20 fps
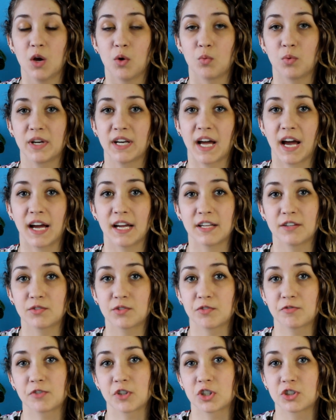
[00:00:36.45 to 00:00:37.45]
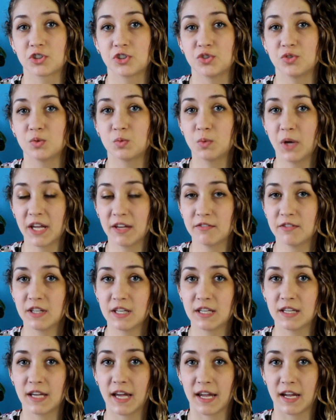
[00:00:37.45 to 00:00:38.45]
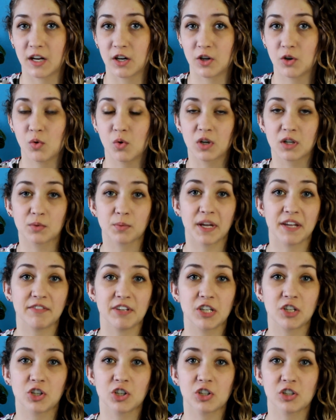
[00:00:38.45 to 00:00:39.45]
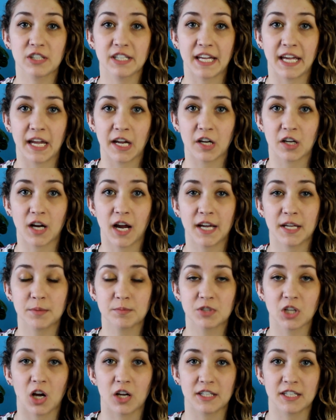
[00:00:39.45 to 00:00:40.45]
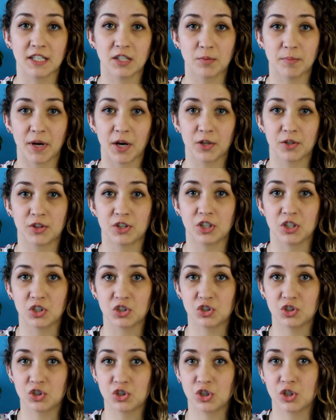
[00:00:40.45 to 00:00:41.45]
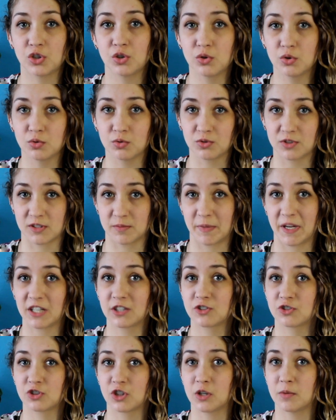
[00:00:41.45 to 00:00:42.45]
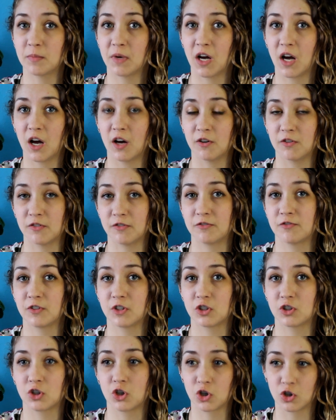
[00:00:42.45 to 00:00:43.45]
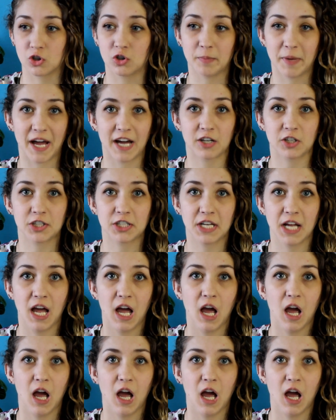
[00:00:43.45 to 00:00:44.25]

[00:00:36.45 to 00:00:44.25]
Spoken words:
When I refer to wavy hair or wavy curly hair, I am talking about the 2 spectrum of curl pattern.